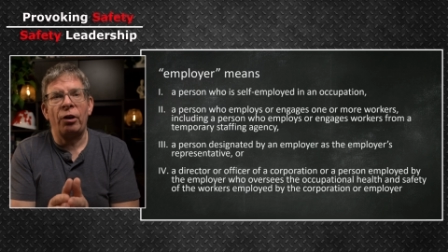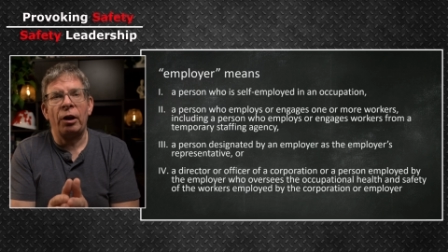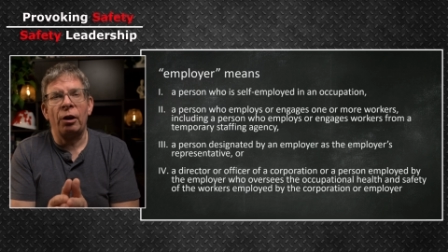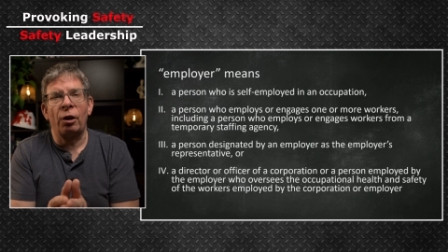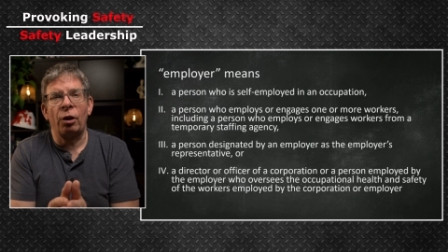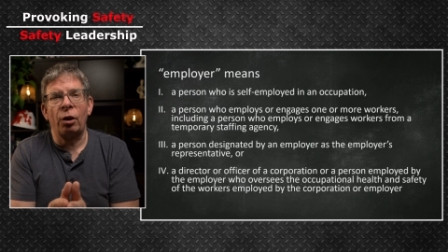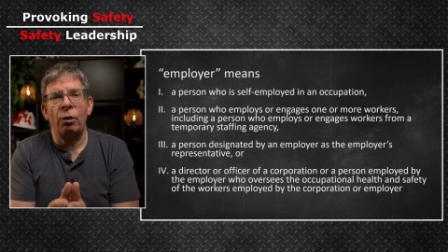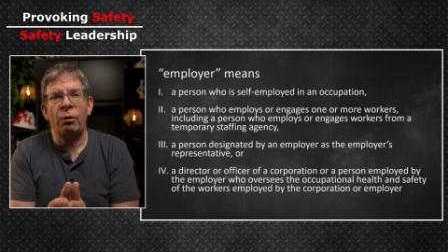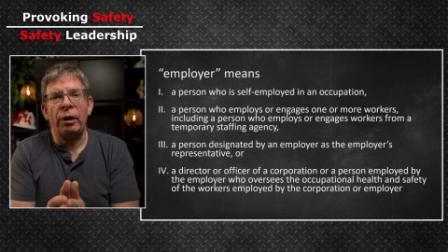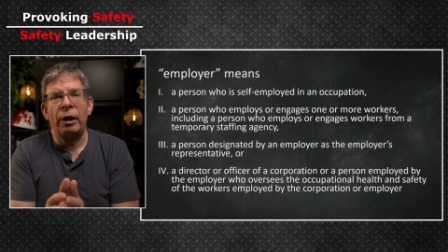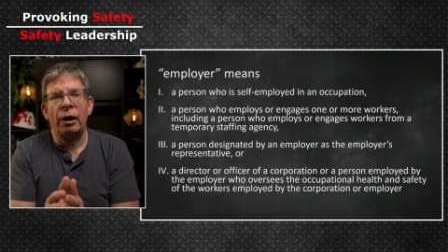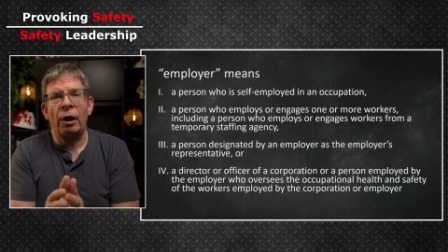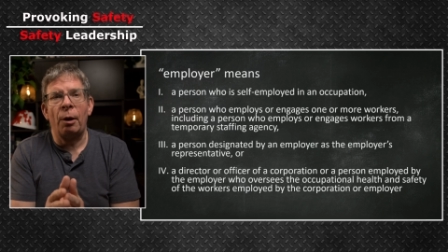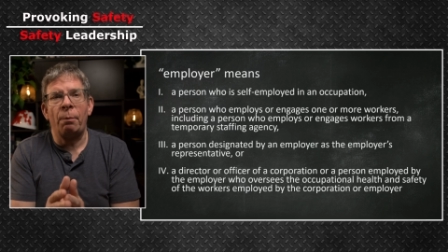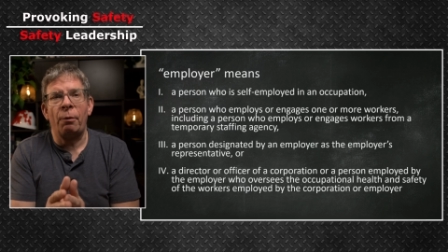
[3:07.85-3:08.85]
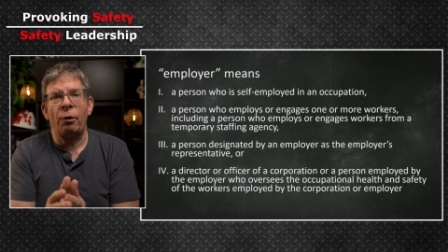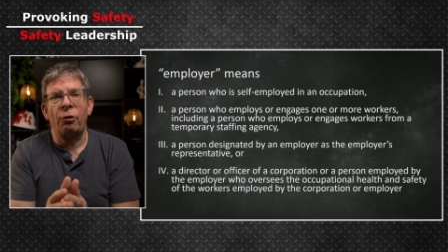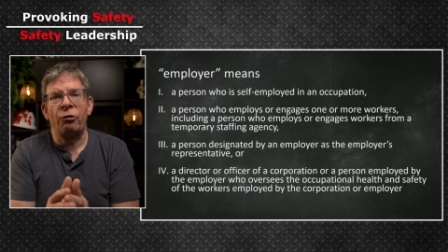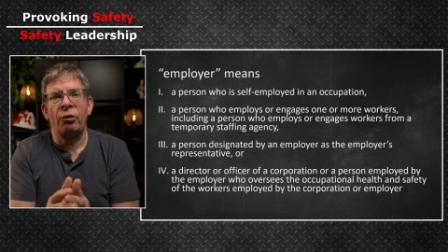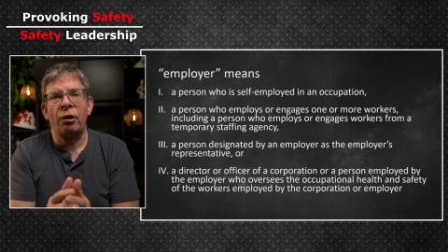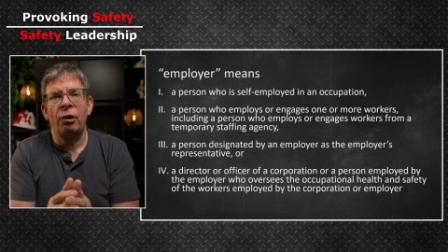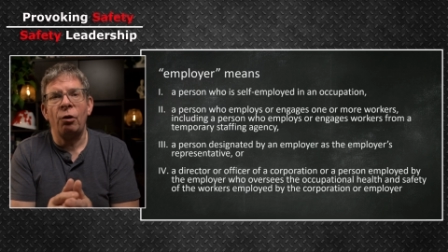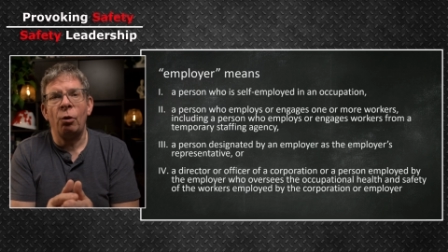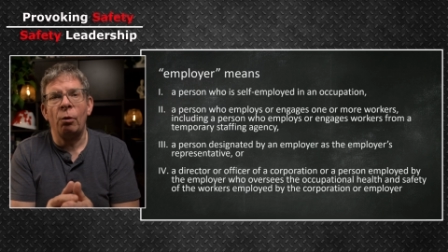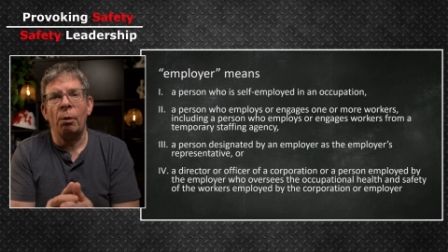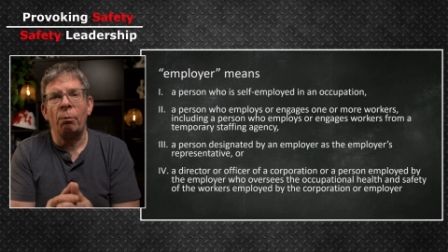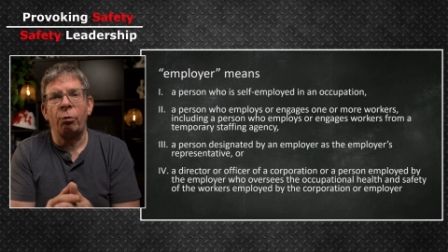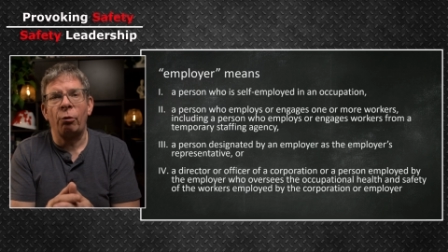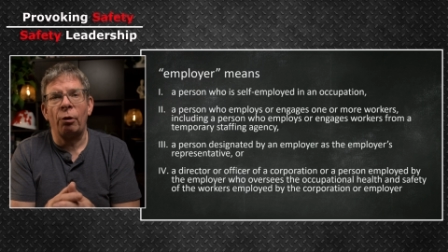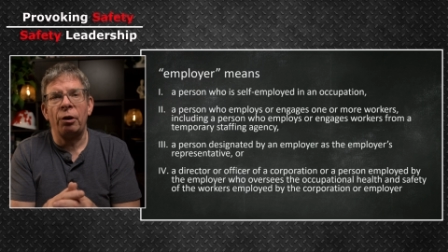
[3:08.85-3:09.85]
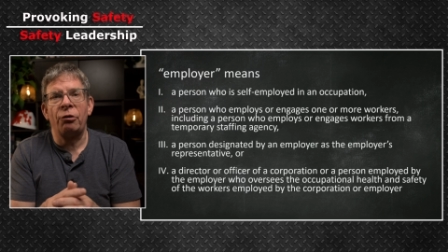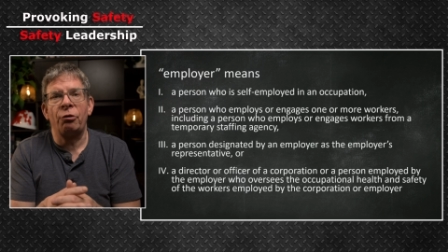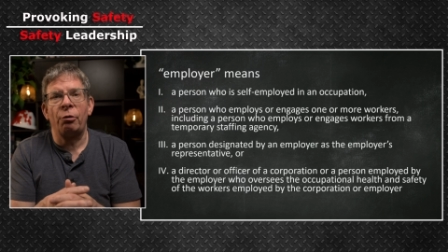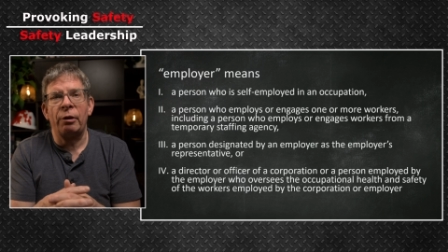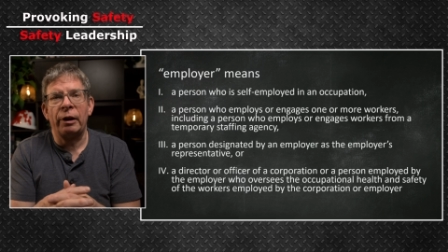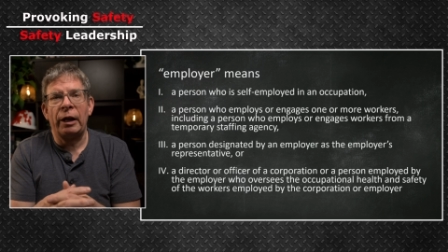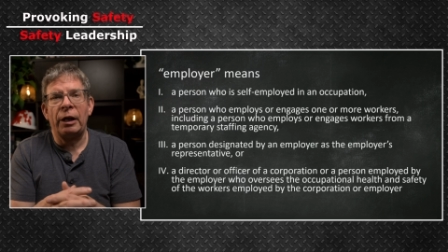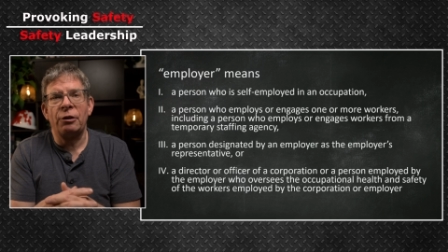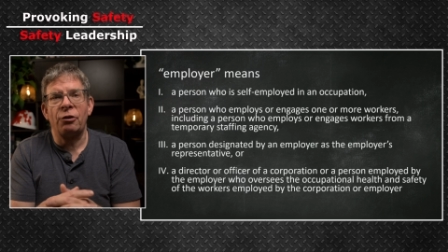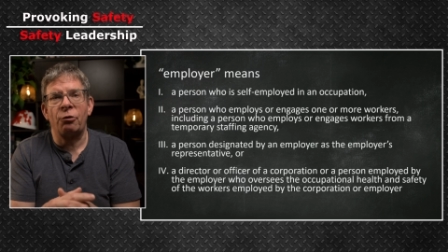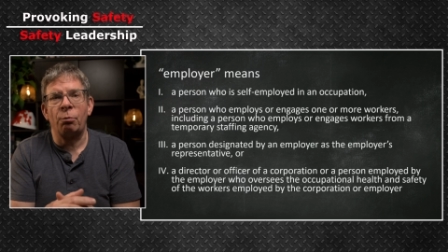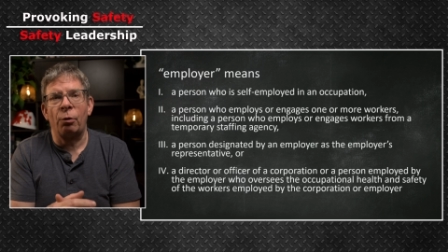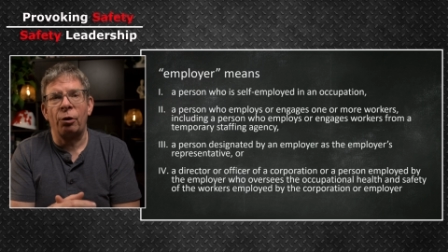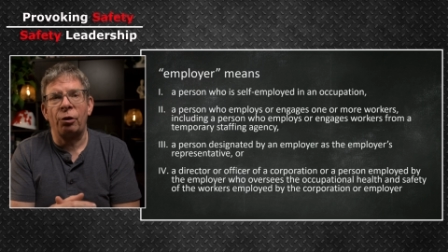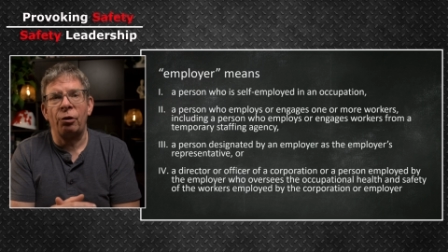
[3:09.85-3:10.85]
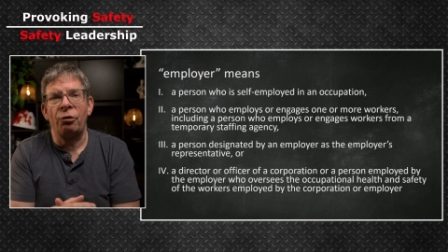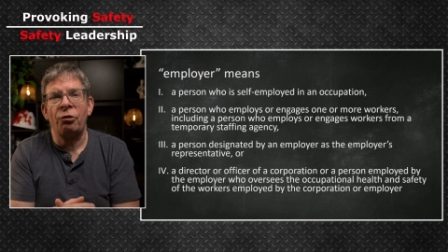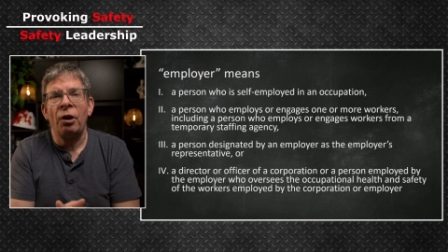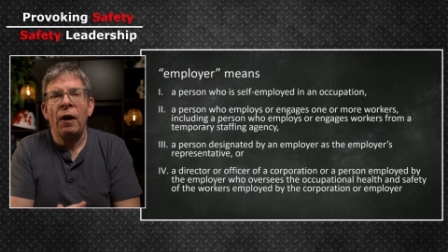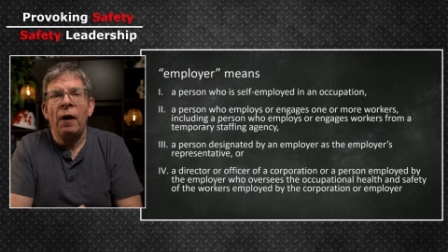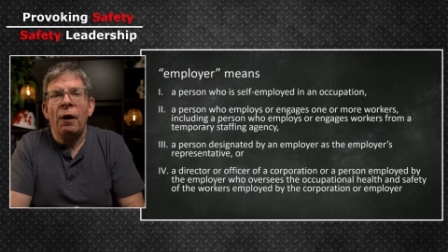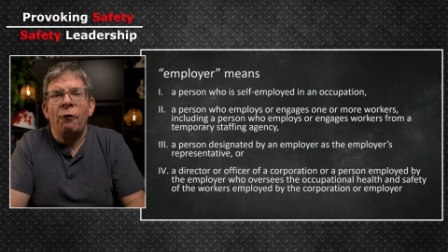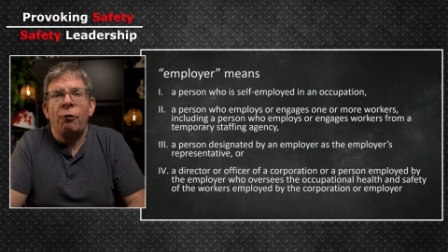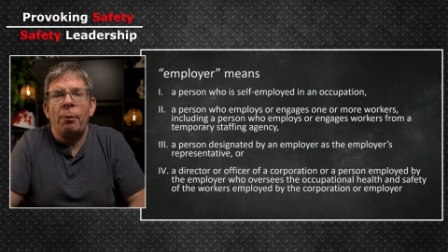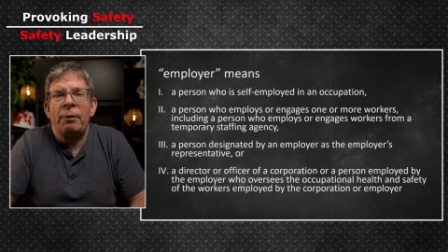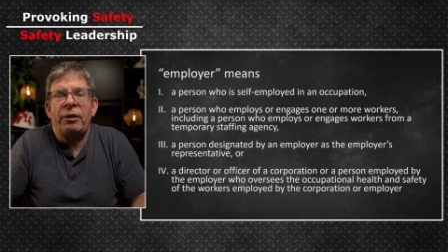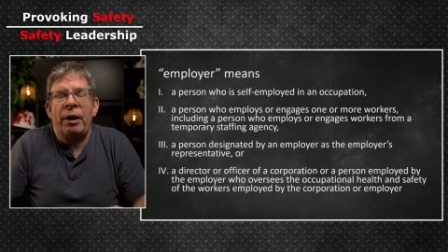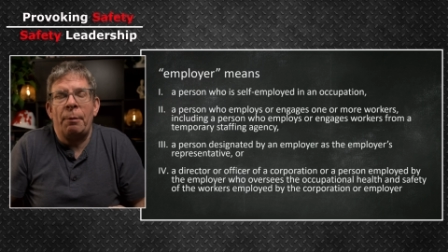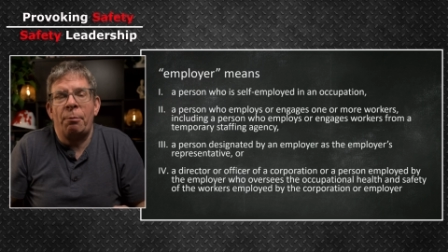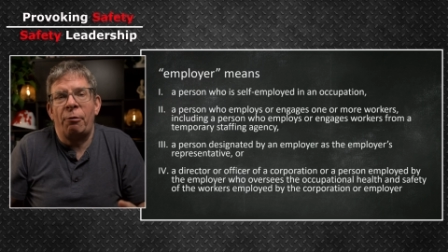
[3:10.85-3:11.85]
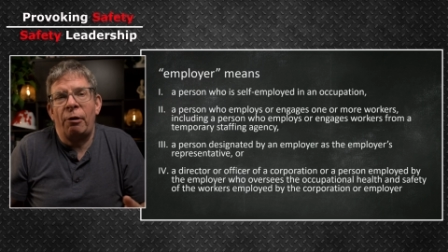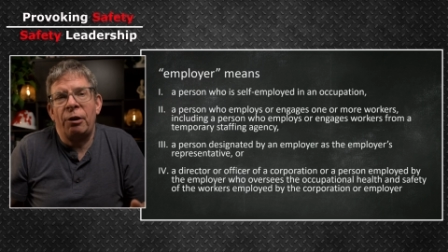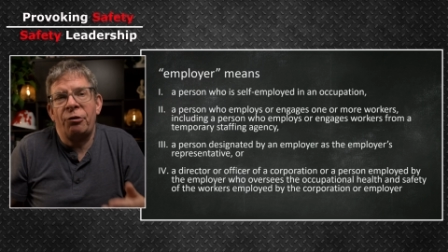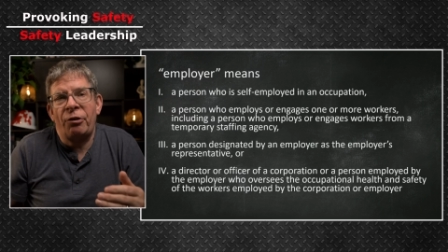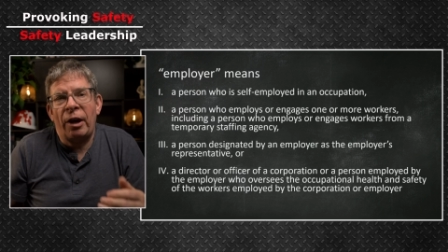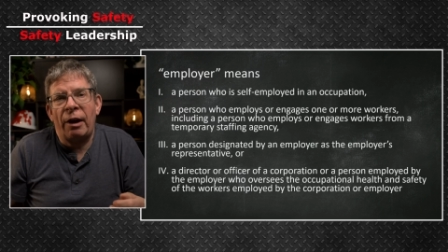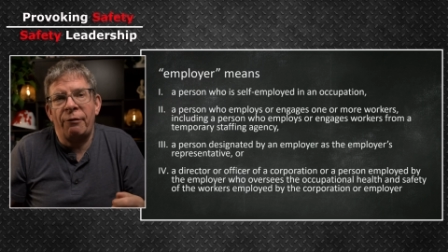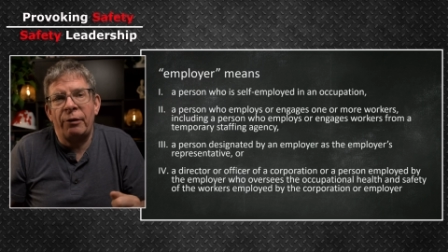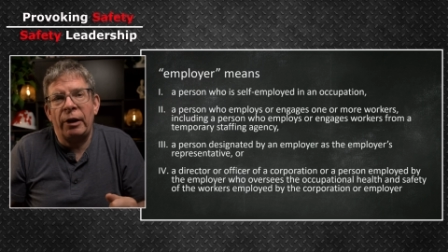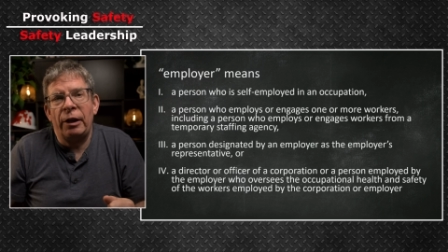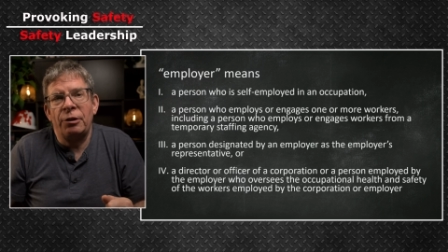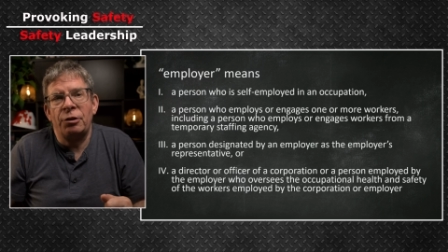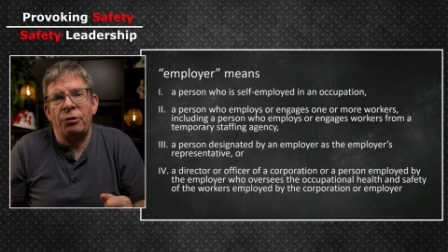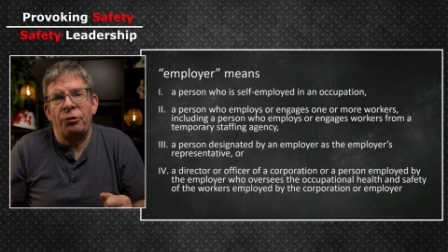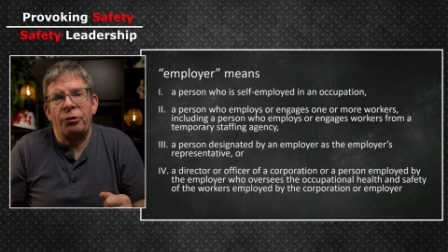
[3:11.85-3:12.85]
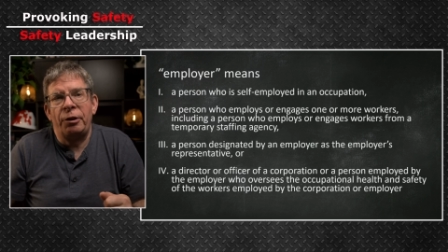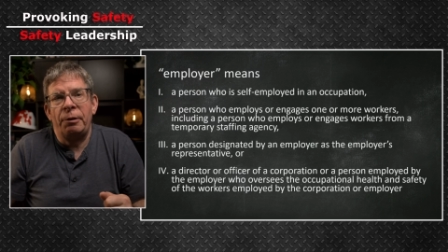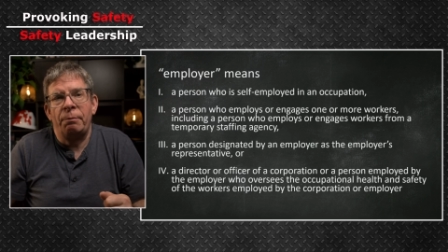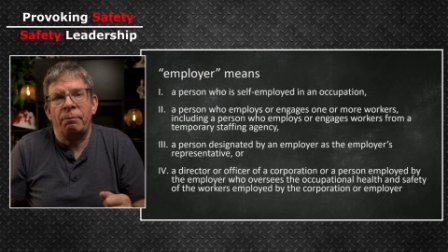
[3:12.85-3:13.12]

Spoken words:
including a person who employs or engages workers from a temporary staffing agency.